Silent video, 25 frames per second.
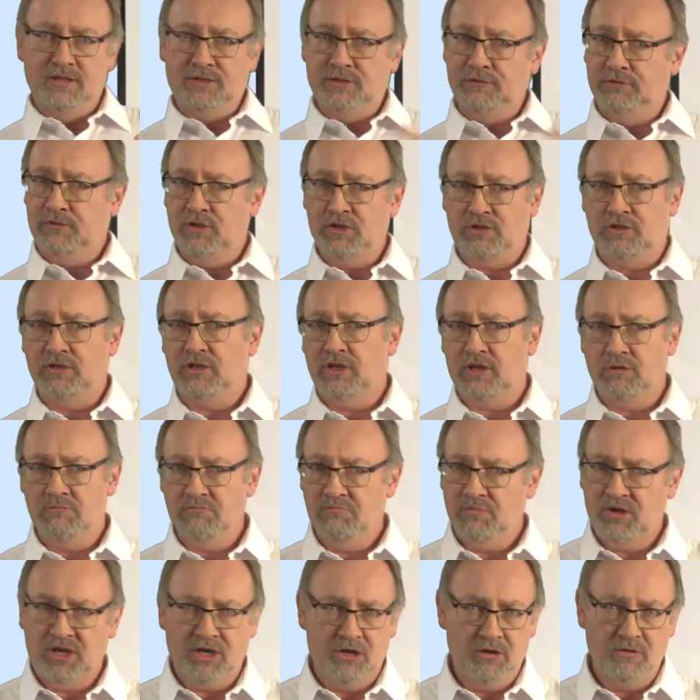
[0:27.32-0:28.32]
sufficient
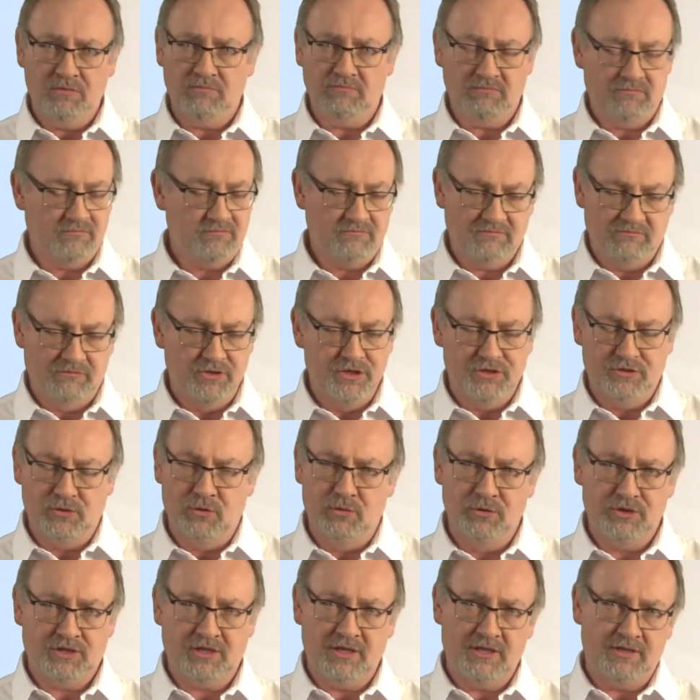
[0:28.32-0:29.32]
compute
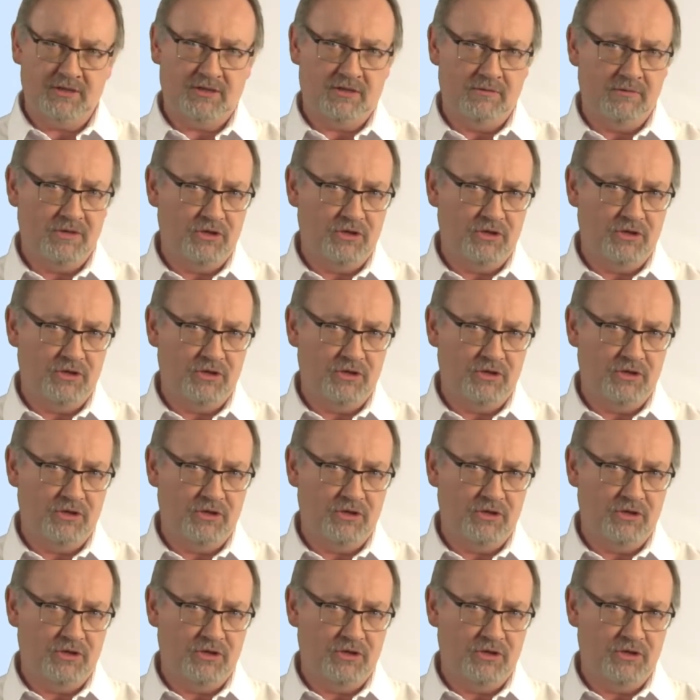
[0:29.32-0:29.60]
resources to